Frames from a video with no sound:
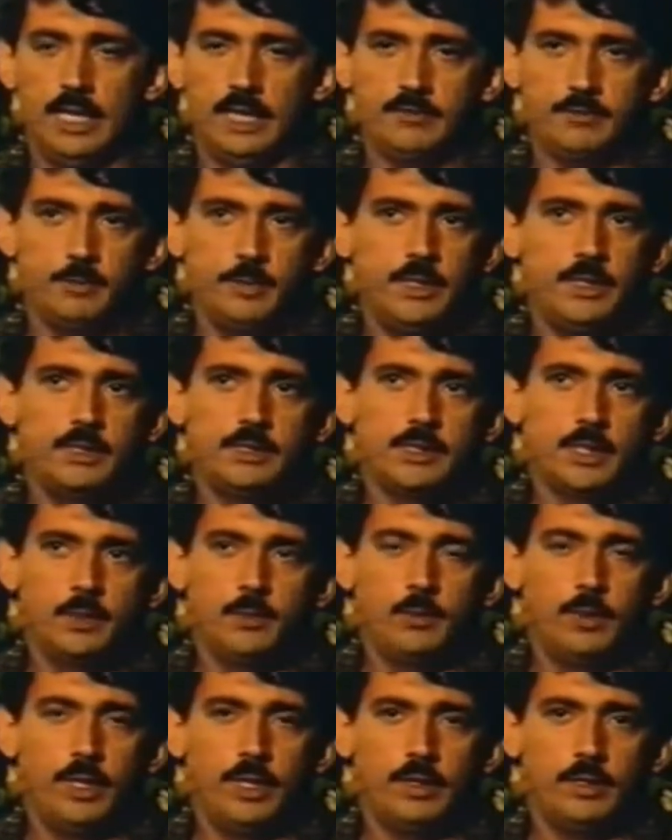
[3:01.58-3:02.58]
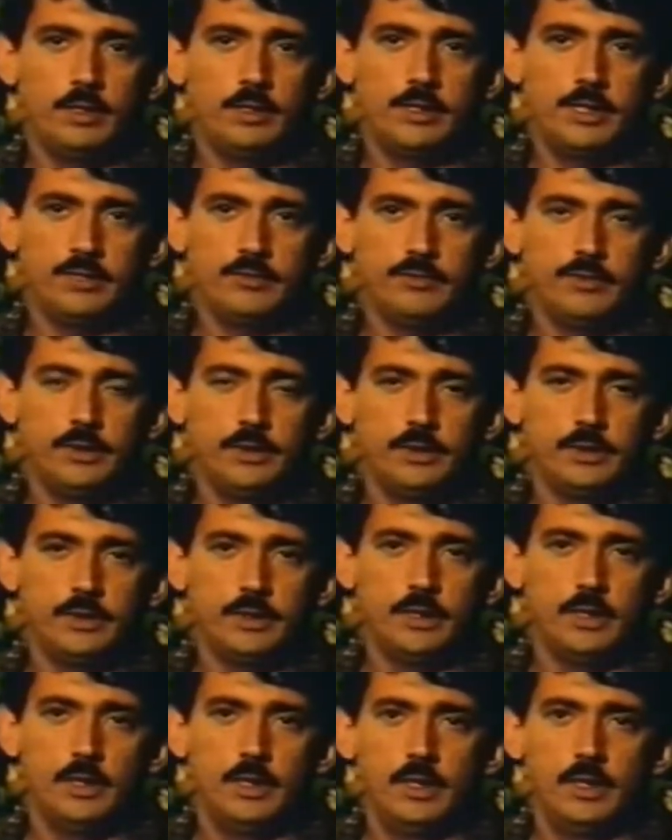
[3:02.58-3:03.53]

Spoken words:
left me somewhere different